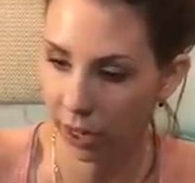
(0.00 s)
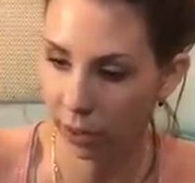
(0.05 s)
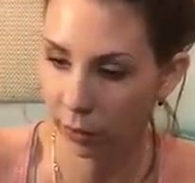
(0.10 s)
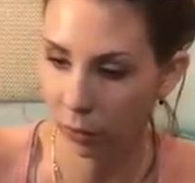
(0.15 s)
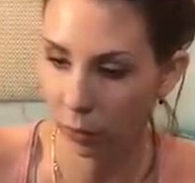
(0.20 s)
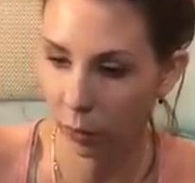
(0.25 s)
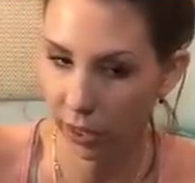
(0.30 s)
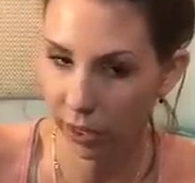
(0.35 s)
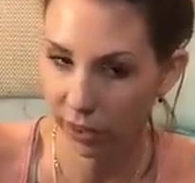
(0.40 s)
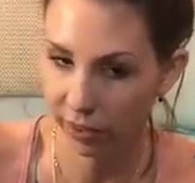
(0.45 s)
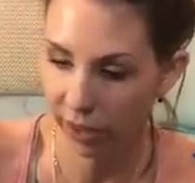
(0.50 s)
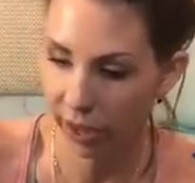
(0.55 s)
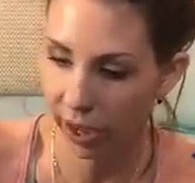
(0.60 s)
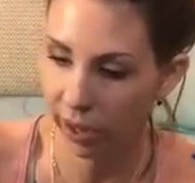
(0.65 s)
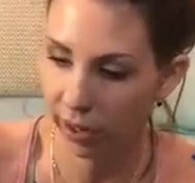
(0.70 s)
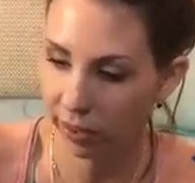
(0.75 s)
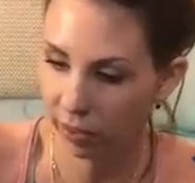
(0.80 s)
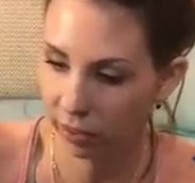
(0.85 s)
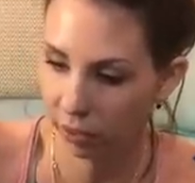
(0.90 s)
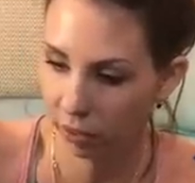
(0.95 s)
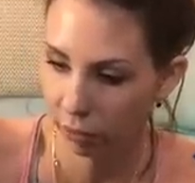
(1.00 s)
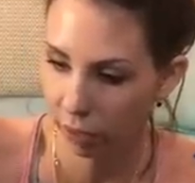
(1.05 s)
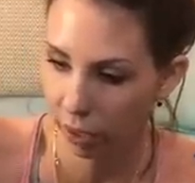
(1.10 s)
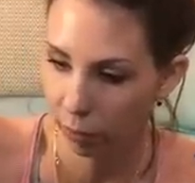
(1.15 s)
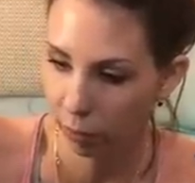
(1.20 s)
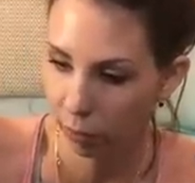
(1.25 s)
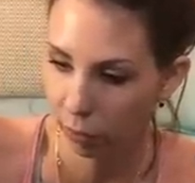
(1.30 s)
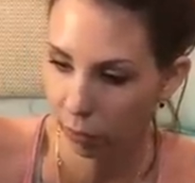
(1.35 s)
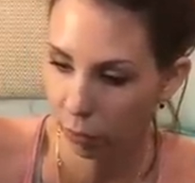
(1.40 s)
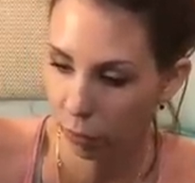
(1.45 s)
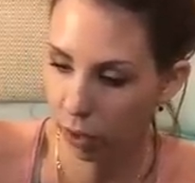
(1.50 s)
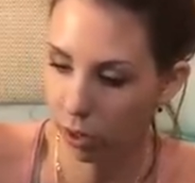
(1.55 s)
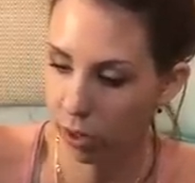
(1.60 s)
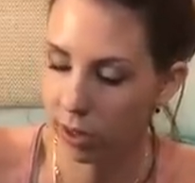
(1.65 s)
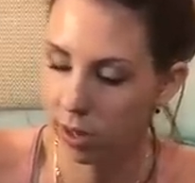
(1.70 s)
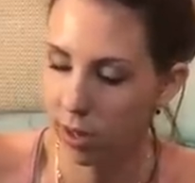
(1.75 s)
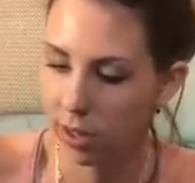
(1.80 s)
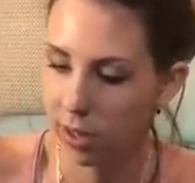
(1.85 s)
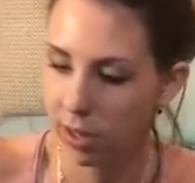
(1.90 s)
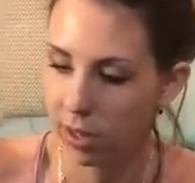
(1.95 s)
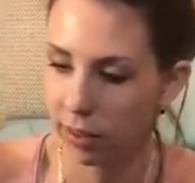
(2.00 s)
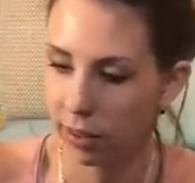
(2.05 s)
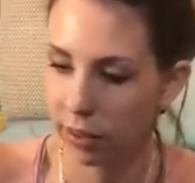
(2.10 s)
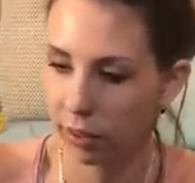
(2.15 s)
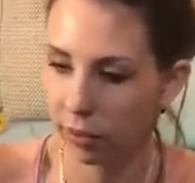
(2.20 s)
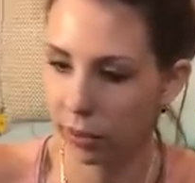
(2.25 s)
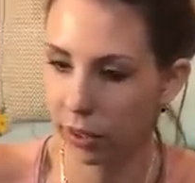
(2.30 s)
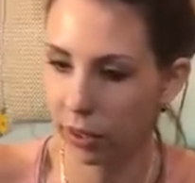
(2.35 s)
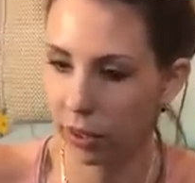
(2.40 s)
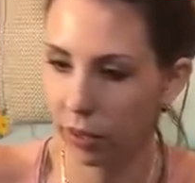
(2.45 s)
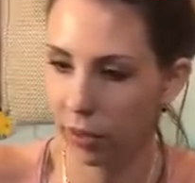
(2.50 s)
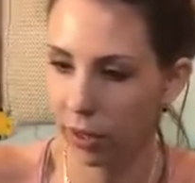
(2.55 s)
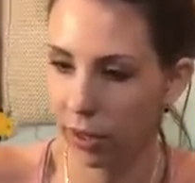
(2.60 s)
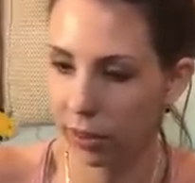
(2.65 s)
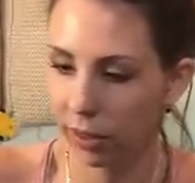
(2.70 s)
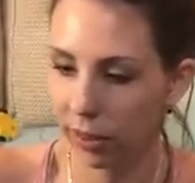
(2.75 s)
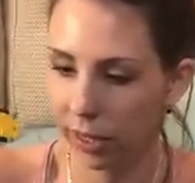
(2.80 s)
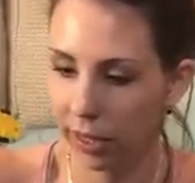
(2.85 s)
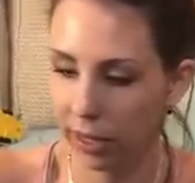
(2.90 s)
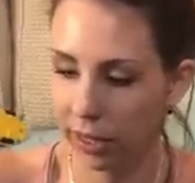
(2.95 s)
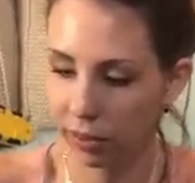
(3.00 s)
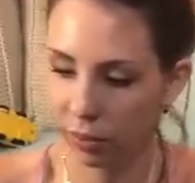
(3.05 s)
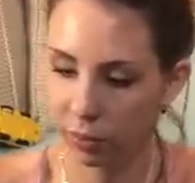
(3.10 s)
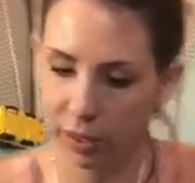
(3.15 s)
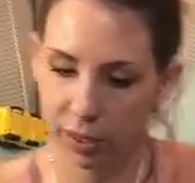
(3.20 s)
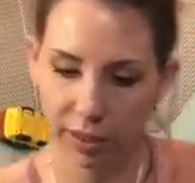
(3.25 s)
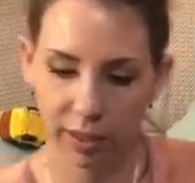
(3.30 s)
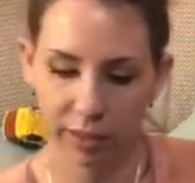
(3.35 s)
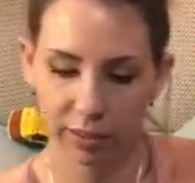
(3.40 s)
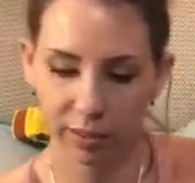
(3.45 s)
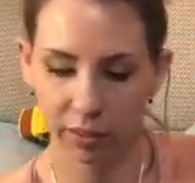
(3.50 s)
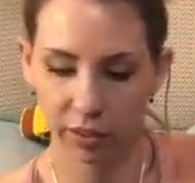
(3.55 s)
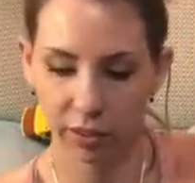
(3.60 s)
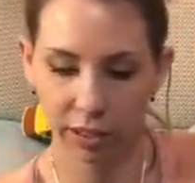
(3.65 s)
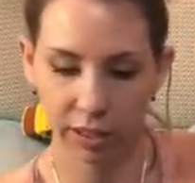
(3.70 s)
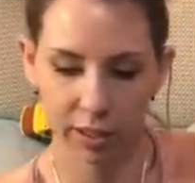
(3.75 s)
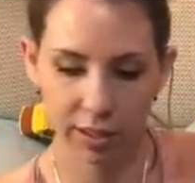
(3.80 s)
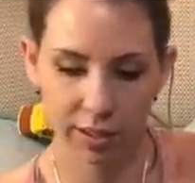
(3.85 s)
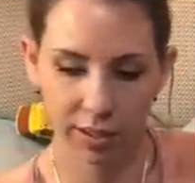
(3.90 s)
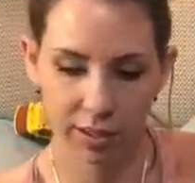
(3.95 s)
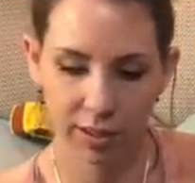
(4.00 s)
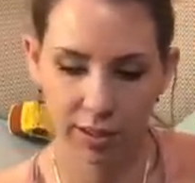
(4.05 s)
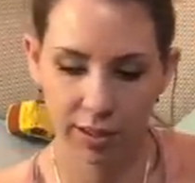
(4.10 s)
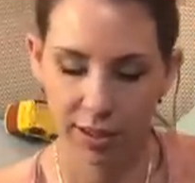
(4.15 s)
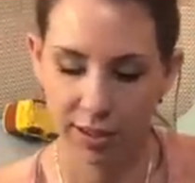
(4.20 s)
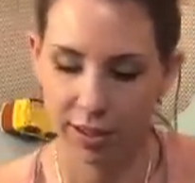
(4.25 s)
I would wait to add it till right before. There we go. I like the way that's looking.